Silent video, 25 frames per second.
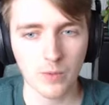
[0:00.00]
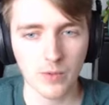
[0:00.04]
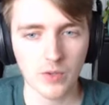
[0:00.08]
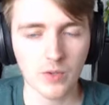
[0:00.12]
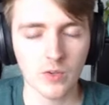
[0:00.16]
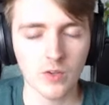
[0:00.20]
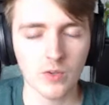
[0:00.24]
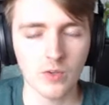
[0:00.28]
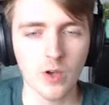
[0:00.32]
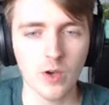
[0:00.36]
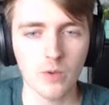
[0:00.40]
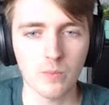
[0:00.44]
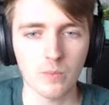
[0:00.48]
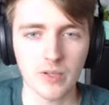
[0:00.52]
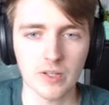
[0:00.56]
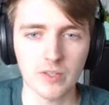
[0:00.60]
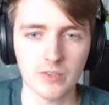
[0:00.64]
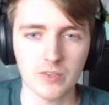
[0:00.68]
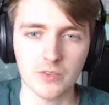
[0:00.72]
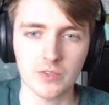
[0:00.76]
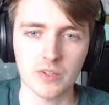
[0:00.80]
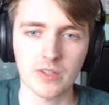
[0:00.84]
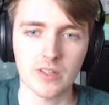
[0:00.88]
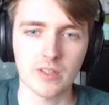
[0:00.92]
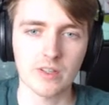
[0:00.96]
got a combat
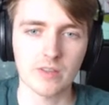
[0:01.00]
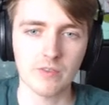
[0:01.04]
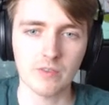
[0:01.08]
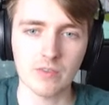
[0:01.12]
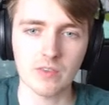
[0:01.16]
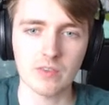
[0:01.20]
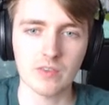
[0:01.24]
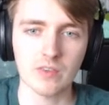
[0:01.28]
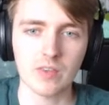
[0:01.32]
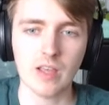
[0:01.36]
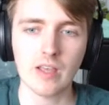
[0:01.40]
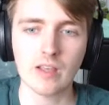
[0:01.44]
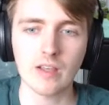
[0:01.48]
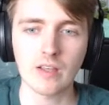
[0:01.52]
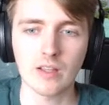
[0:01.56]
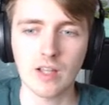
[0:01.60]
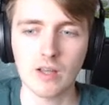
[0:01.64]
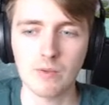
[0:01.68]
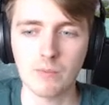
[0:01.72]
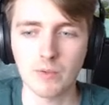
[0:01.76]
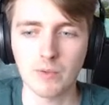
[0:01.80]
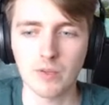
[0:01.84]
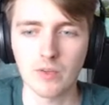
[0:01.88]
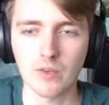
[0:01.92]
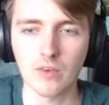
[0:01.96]
trick if he's taken
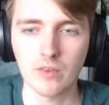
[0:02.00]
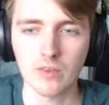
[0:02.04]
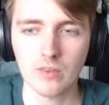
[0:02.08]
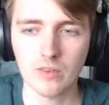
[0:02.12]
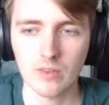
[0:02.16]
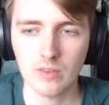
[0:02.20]
that block.